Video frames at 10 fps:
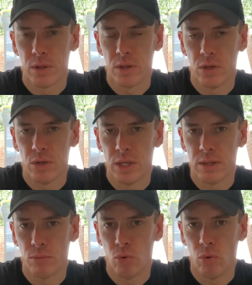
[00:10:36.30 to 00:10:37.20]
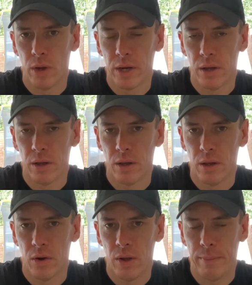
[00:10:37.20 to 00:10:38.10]
you need more like an
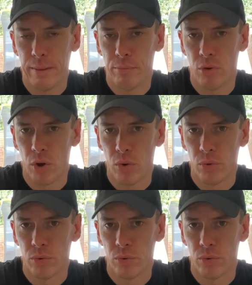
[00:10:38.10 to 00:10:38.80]
iPad Pro,